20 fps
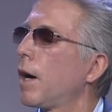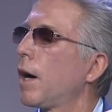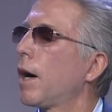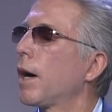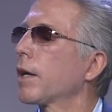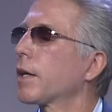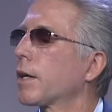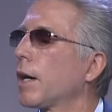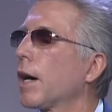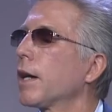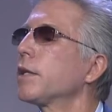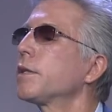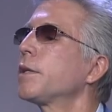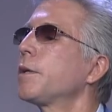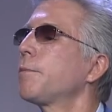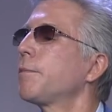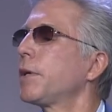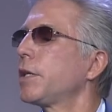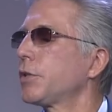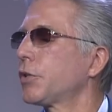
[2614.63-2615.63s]
I
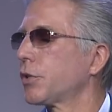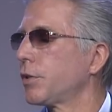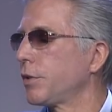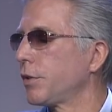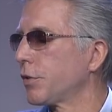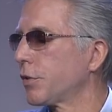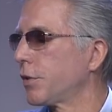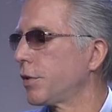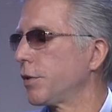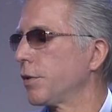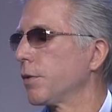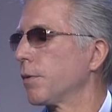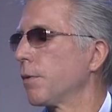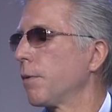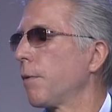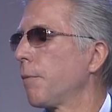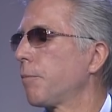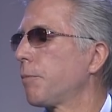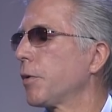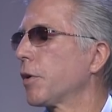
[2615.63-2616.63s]
kindly mention this to you
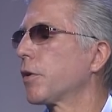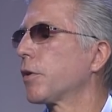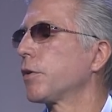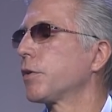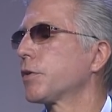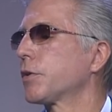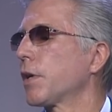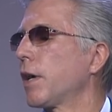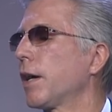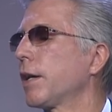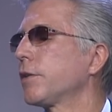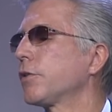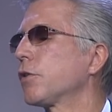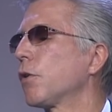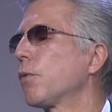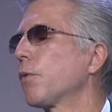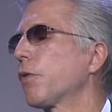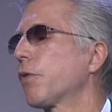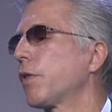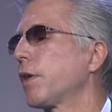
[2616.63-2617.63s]
because I
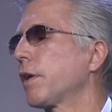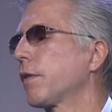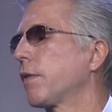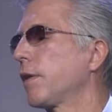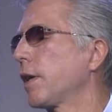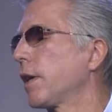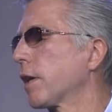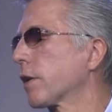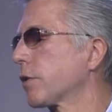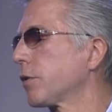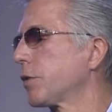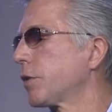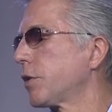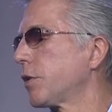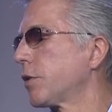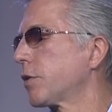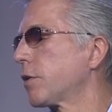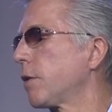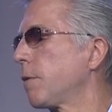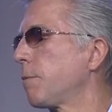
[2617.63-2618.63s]
don't think the
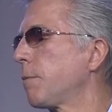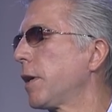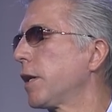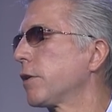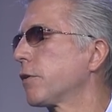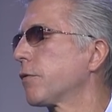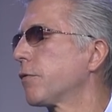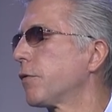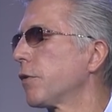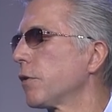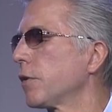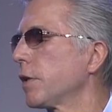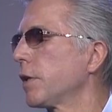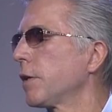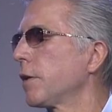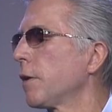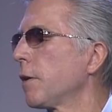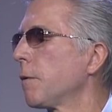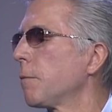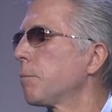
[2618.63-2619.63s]
ecosystem has
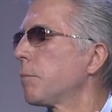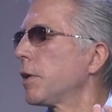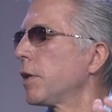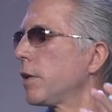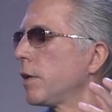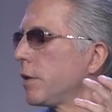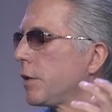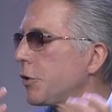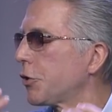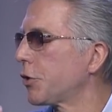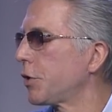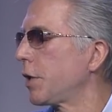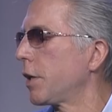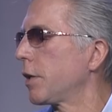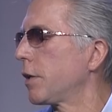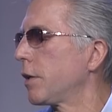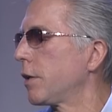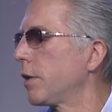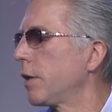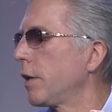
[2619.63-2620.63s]
fully been
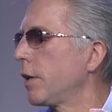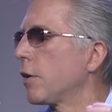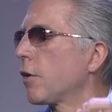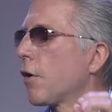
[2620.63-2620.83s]
initiated right. in